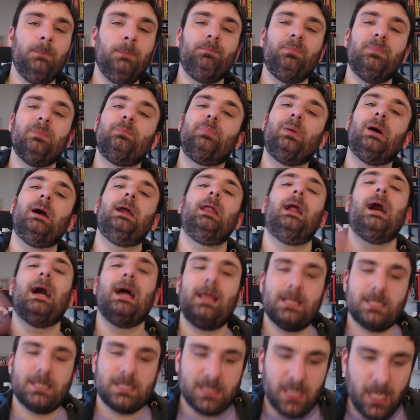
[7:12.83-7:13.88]
But I had
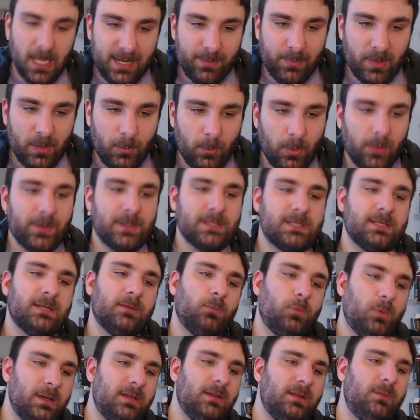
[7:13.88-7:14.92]
a sign on my wall that said,
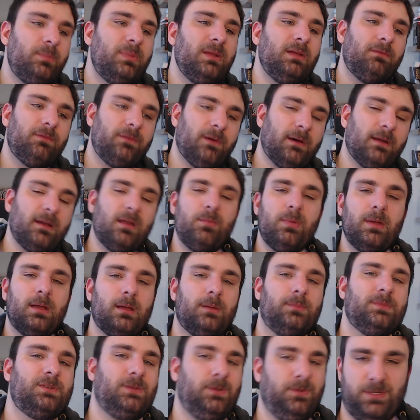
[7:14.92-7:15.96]
"When did being funny
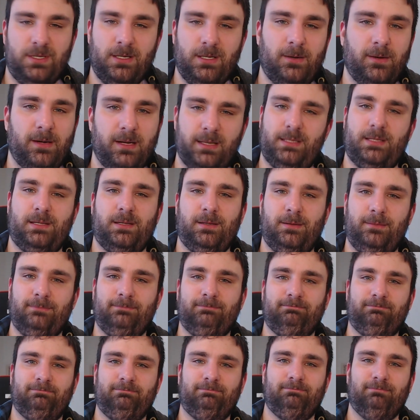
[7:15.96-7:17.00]
become so serious?"
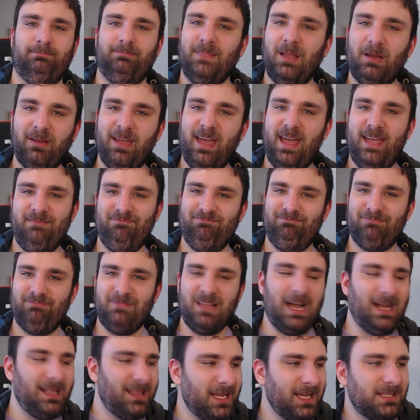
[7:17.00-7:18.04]
Okay?
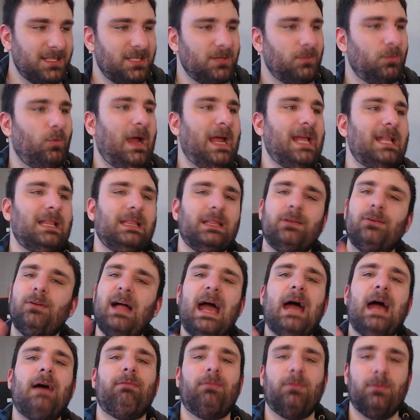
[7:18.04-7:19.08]
I like to write little
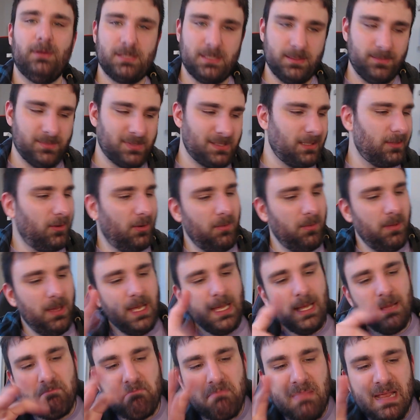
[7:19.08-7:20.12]
aphorisms, little
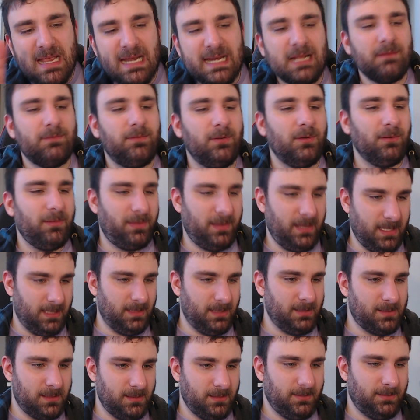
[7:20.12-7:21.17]
meaningful
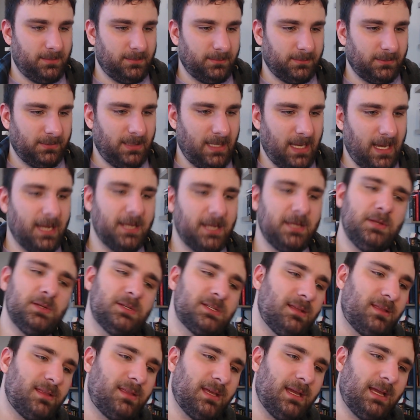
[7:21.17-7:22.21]
things. Okay? I used
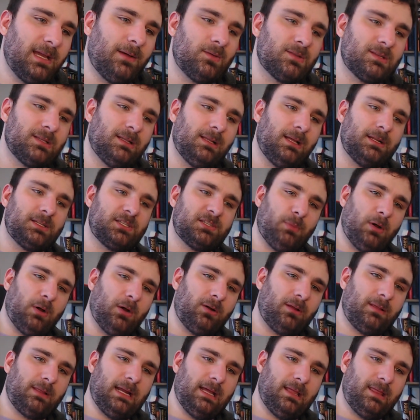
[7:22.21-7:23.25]
to think I was a lot smarter
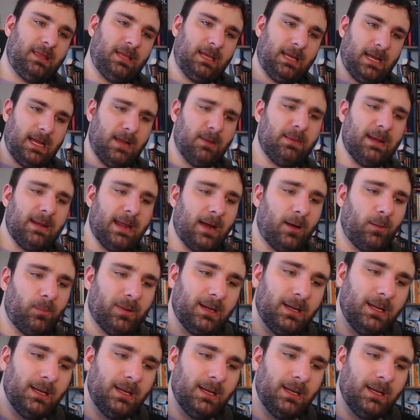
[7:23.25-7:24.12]
than I think I am now, but